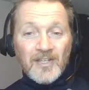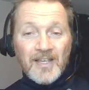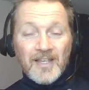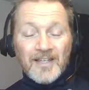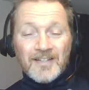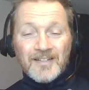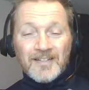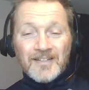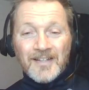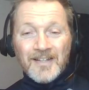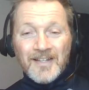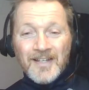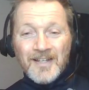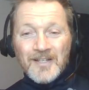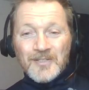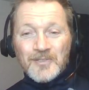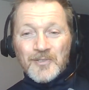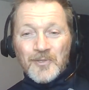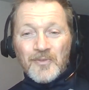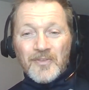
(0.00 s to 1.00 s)
and
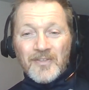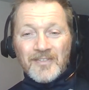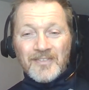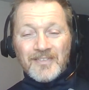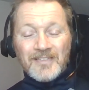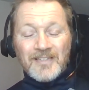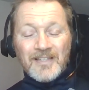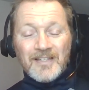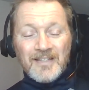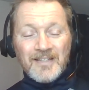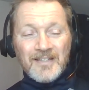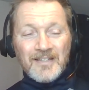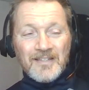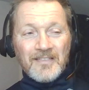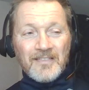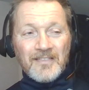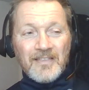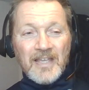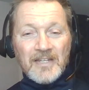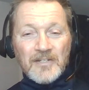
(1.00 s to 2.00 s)
so they
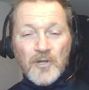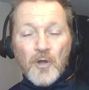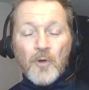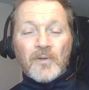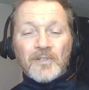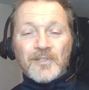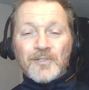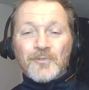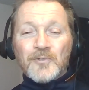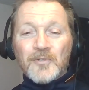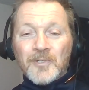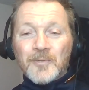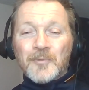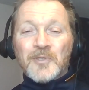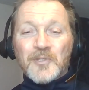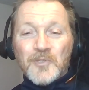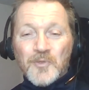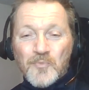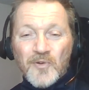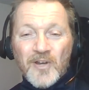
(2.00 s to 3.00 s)
they know what they're doing
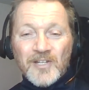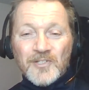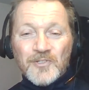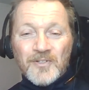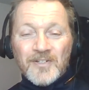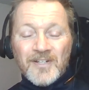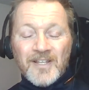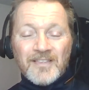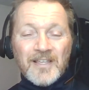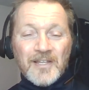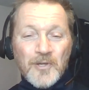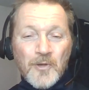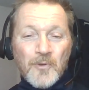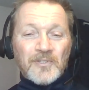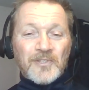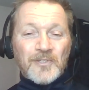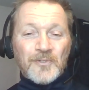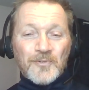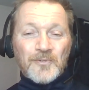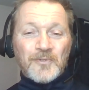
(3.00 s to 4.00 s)
with depression and they know
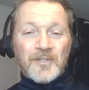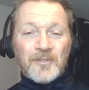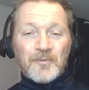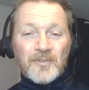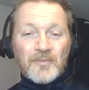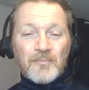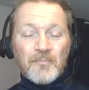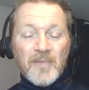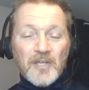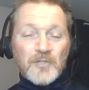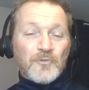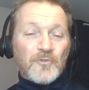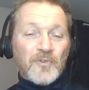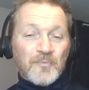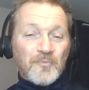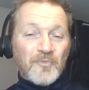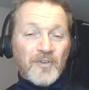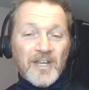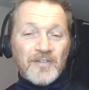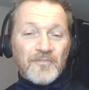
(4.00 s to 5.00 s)
what they're doing with
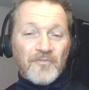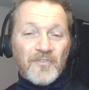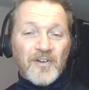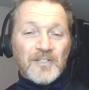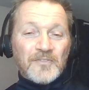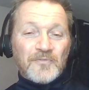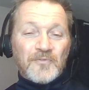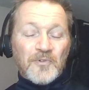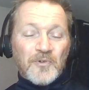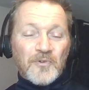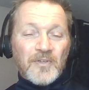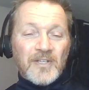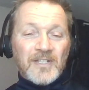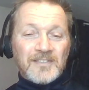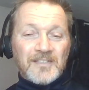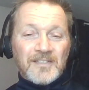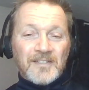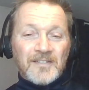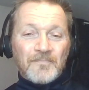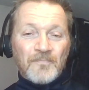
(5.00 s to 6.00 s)
measuring brain
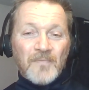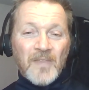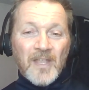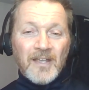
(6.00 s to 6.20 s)
phosphocreatine,